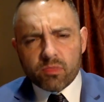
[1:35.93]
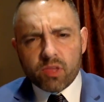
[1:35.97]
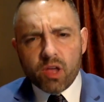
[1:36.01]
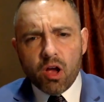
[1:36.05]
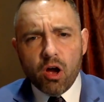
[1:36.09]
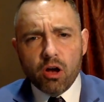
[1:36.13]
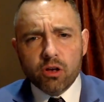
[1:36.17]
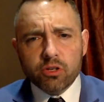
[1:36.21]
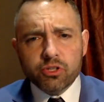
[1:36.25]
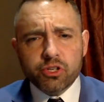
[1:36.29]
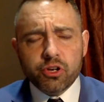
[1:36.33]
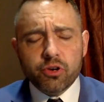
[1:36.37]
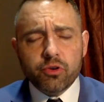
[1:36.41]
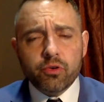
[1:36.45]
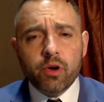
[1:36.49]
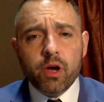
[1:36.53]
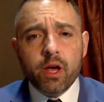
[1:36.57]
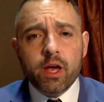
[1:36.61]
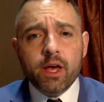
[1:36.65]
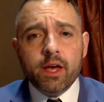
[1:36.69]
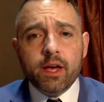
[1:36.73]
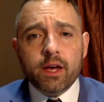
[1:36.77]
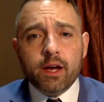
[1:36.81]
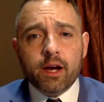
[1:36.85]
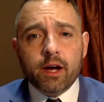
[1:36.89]
Also,
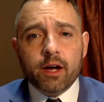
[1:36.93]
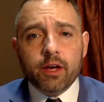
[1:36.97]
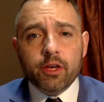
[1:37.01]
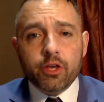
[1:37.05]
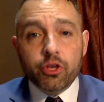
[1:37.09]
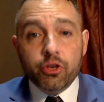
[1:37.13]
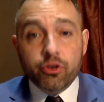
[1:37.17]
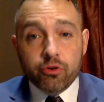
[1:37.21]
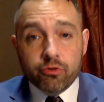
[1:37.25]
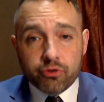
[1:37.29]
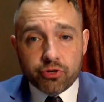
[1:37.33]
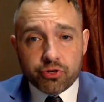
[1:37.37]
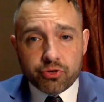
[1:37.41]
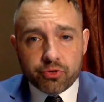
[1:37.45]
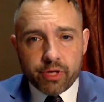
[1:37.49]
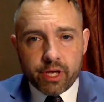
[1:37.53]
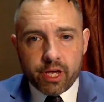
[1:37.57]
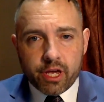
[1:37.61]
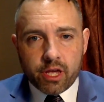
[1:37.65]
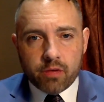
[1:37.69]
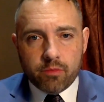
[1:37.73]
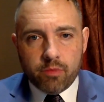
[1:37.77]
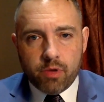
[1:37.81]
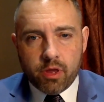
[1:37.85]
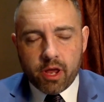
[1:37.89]
usually
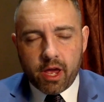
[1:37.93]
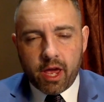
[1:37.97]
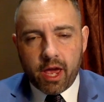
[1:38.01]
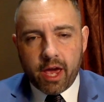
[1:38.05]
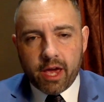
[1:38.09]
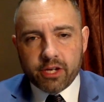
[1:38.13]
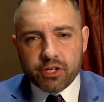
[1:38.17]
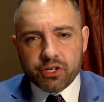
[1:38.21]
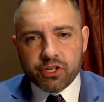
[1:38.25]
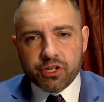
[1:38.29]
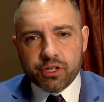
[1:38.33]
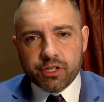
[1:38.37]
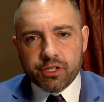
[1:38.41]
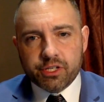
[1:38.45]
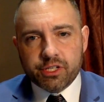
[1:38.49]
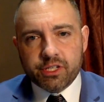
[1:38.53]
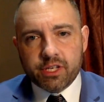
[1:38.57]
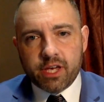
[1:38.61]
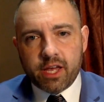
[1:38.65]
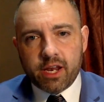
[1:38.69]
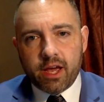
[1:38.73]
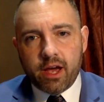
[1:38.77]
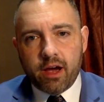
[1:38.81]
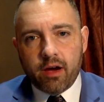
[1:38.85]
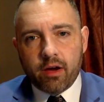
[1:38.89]
communication is
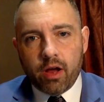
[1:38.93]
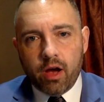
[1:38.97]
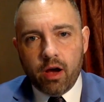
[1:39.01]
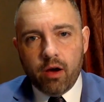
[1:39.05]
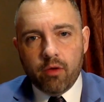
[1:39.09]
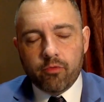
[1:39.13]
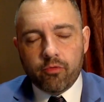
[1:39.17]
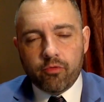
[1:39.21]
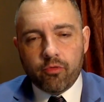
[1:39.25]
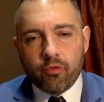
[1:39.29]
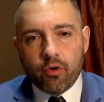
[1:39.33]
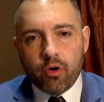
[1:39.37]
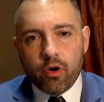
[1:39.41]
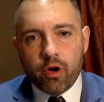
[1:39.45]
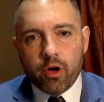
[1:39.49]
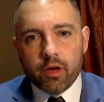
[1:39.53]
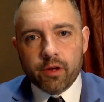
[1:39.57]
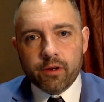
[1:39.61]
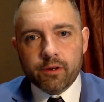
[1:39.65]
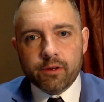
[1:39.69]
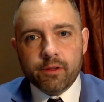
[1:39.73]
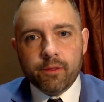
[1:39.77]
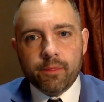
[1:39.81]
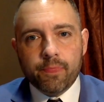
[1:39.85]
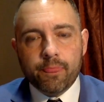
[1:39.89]
set out up
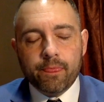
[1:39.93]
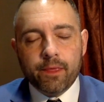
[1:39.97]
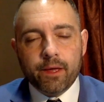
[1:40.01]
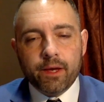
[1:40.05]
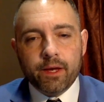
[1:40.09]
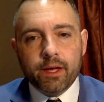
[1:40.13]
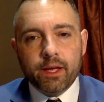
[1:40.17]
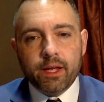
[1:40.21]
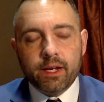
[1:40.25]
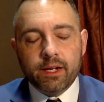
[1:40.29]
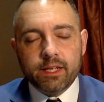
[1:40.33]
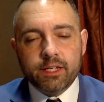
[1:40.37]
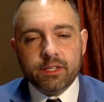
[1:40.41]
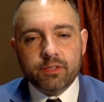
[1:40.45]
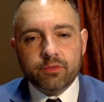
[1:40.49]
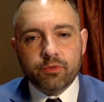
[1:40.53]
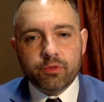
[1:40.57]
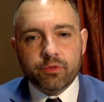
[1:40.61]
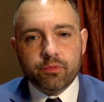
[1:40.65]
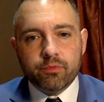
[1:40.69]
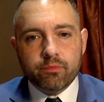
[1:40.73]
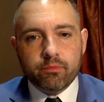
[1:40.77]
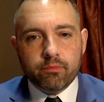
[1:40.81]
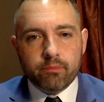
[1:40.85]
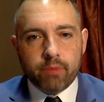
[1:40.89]
front, at least
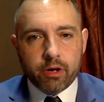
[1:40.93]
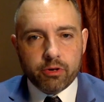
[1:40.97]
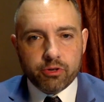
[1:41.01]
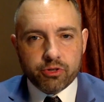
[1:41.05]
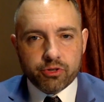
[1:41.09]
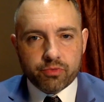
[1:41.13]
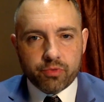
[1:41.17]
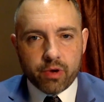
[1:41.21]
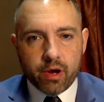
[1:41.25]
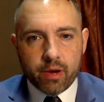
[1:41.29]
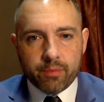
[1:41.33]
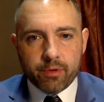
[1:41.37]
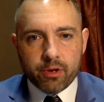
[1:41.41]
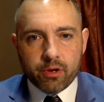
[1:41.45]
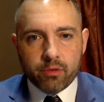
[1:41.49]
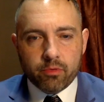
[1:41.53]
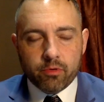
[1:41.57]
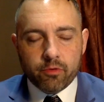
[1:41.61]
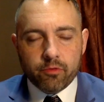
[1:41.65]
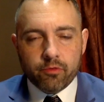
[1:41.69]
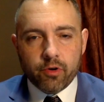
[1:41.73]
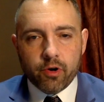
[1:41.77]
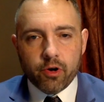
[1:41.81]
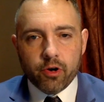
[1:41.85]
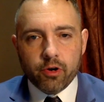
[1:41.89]
with most reputable
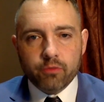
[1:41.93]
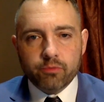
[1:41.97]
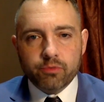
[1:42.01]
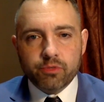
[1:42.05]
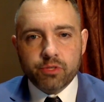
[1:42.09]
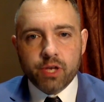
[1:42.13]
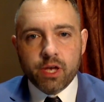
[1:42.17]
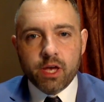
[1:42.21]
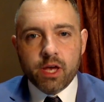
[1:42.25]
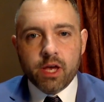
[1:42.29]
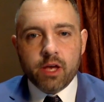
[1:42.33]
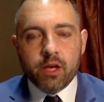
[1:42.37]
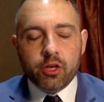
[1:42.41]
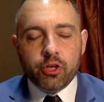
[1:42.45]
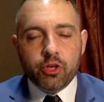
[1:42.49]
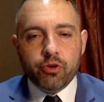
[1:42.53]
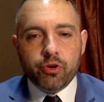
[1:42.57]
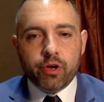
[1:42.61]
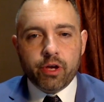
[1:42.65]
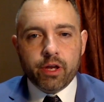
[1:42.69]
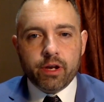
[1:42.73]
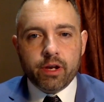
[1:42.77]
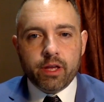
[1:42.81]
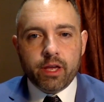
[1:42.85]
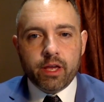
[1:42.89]
firms. You
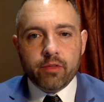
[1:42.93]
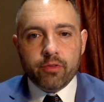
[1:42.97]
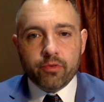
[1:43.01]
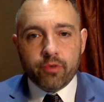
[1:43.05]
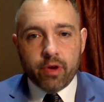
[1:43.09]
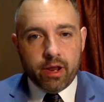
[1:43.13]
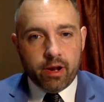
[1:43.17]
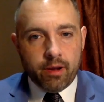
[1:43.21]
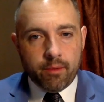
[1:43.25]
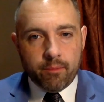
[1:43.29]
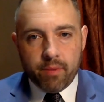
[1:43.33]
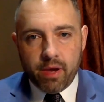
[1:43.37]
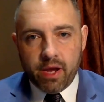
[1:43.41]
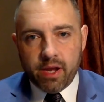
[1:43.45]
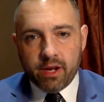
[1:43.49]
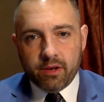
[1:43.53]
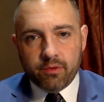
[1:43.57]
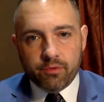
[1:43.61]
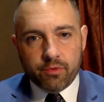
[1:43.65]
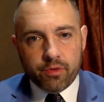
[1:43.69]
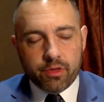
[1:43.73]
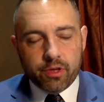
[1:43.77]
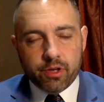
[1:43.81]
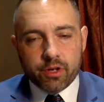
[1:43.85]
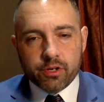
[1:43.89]
can either in a meeting
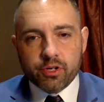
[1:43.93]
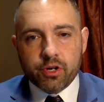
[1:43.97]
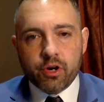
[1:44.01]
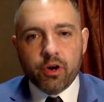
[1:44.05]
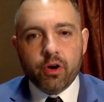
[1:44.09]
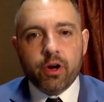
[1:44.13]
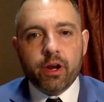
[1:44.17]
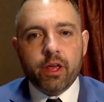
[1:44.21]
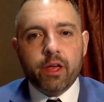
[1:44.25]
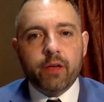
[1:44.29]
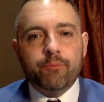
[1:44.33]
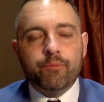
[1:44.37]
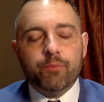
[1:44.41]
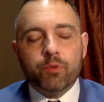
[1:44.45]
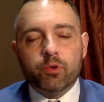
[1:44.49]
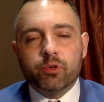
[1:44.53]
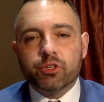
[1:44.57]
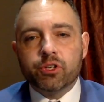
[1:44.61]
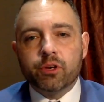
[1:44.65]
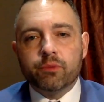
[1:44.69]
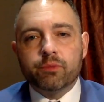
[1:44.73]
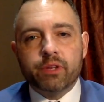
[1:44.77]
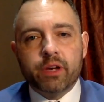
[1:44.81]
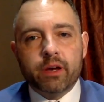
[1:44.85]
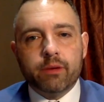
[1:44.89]
with the attorney or
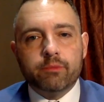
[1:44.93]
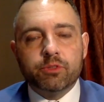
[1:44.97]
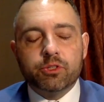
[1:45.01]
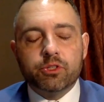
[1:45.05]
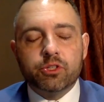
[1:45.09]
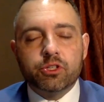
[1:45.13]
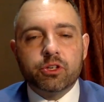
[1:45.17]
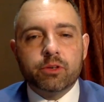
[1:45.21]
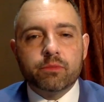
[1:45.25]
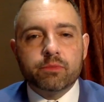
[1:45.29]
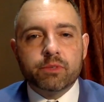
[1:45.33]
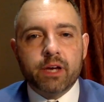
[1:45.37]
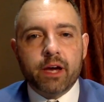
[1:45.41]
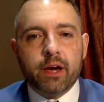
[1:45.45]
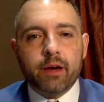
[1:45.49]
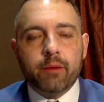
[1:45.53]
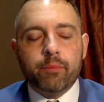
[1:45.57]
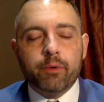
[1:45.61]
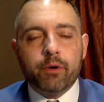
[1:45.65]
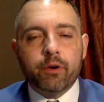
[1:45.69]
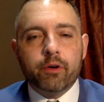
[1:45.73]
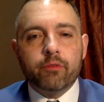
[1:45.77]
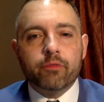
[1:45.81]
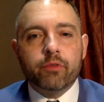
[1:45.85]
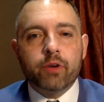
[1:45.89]
sometimes in some type
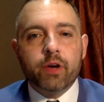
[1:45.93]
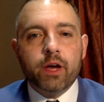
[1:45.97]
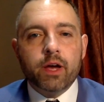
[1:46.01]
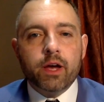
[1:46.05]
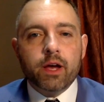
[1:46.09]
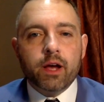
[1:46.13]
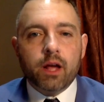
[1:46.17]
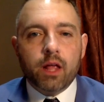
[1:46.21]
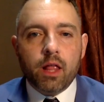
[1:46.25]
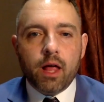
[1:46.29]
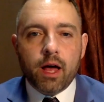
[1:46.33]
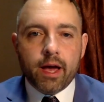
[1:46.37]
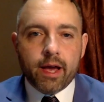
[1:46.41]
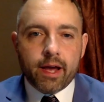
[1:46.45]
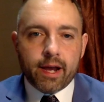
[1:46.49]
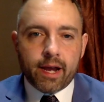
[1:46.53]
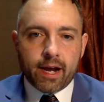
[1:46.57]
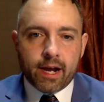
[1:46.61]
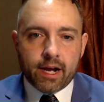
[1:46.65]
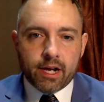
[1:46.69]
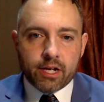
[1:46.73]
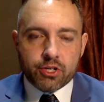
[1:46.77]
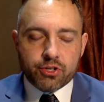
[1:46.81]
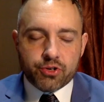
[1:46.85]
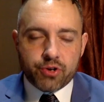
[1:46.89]
of client
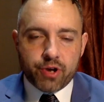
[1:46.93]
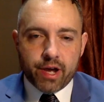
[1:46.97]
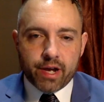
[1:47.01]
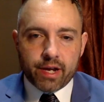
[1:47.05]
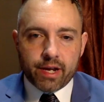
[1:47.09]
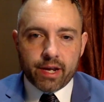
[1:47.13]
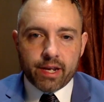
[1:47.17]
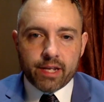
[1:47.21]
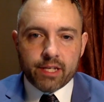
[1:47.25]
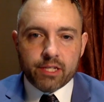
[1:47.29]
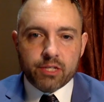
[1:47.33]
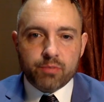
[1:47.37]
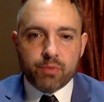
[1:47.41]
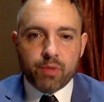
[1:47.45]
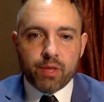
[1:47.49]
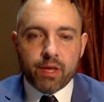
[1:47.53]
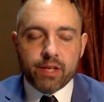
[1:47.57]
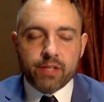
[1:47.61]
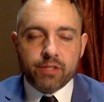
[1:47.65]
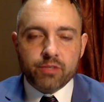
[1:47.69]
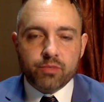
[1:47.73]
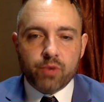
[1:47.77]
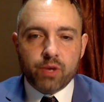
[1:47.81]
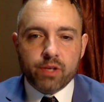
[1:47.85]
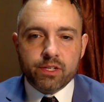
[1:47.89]
contract, it
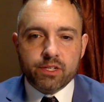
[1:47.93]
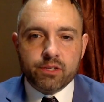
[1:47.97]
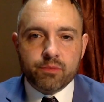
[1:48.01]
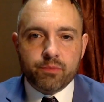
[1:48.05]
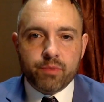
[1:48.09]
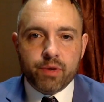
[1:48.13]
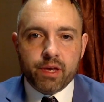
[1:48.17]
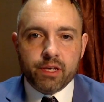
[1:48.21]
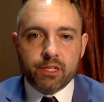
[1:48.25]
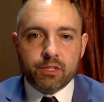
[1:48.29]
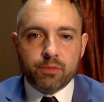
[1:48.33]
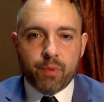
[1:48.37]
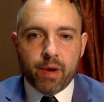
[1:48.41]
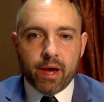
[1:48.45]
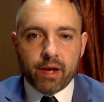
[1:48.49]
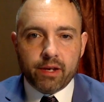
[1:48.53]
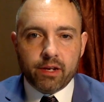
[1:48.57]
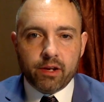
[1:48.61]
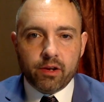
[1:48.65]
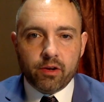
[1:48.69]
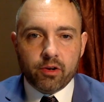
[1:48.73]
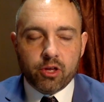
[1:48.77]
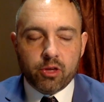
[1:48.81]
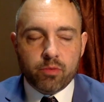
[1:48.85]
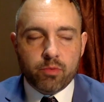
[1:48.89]
explains what's to be
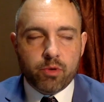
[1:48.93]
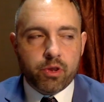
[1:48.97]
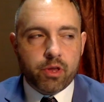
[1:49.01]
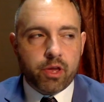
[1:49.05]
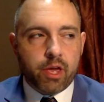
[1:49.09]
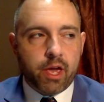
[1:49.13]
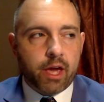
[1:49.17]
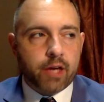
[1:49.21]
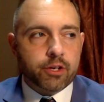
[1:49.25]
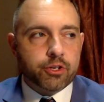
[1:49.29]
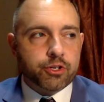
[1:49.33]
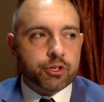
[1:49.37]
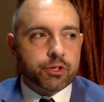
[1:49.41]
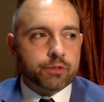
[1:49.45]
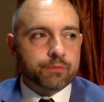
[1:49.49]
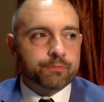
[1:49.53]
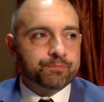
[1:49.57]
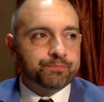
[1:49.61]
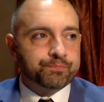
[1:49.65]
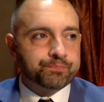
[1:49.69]
expected on communication.